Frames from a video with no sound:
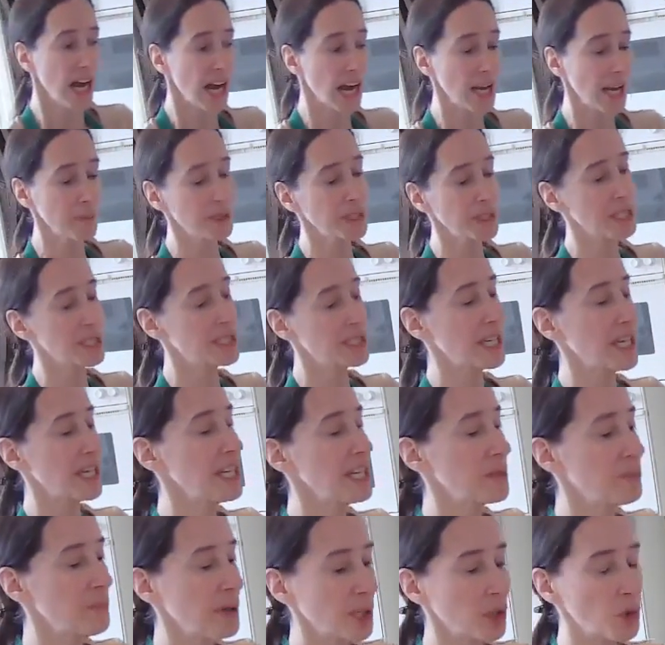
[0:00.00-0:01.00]
I'm going to
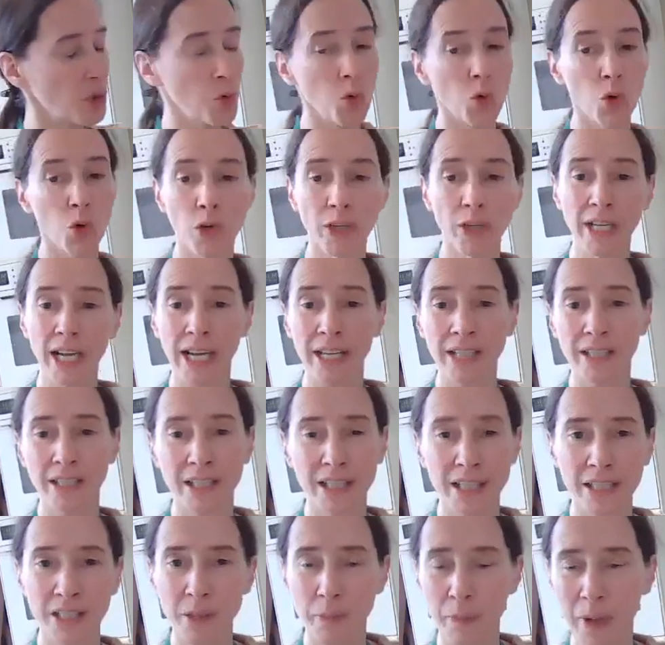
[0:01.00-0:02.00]
take my corn, and
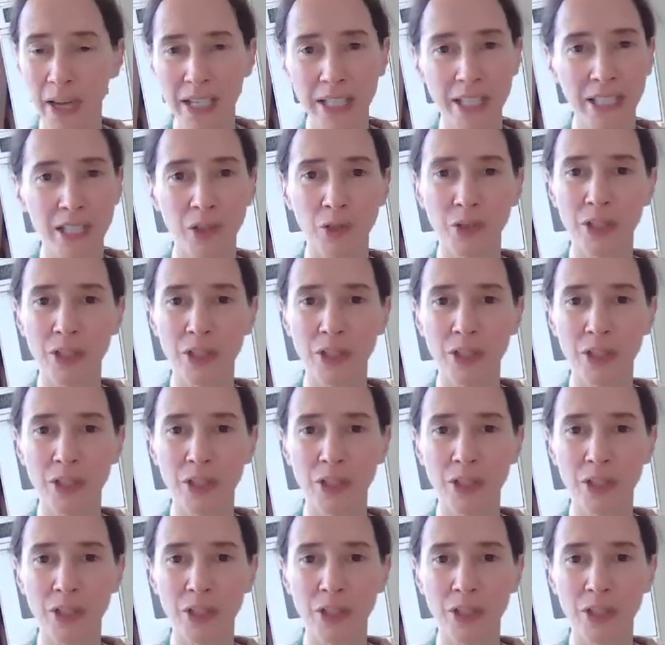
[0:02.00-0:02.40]
depending